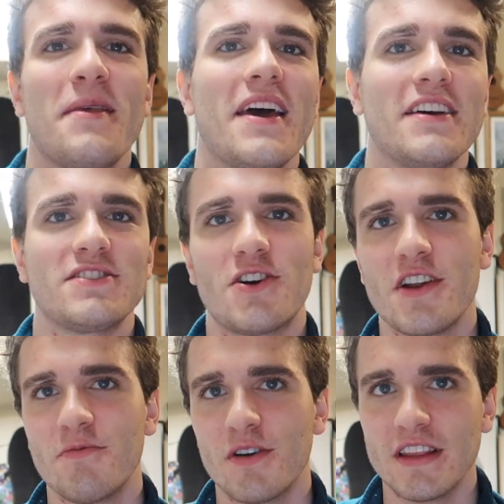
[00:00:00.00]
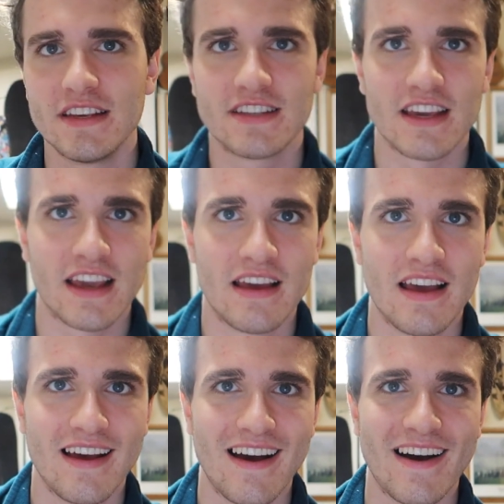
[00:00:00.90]
and I started releasing
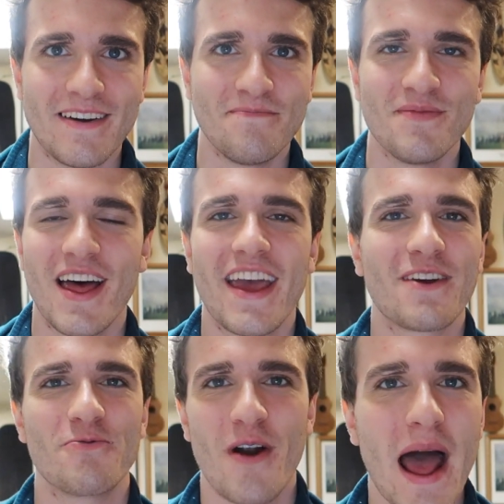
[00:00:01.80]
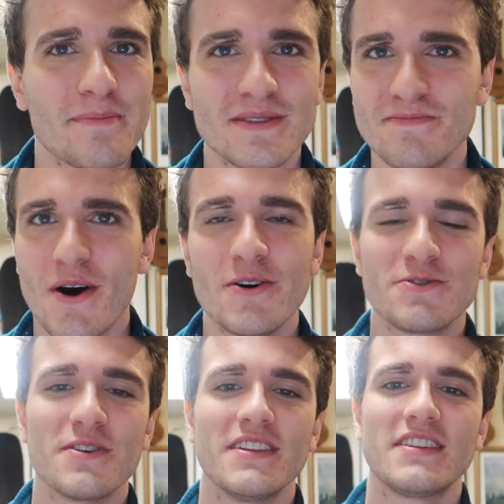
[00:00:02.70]
like raps and
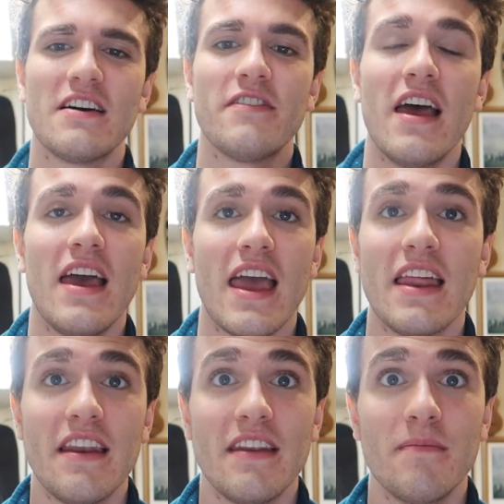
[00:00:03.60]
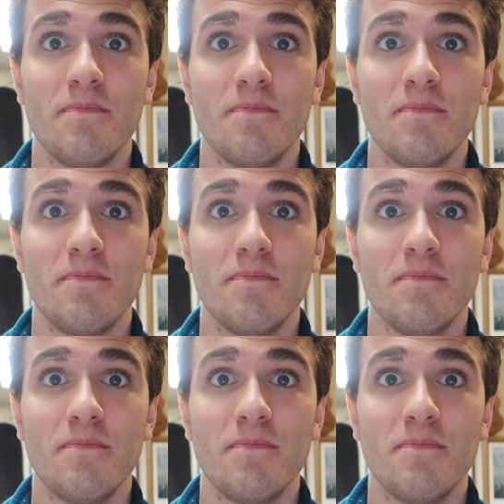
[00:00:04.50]
poetry and stuff. And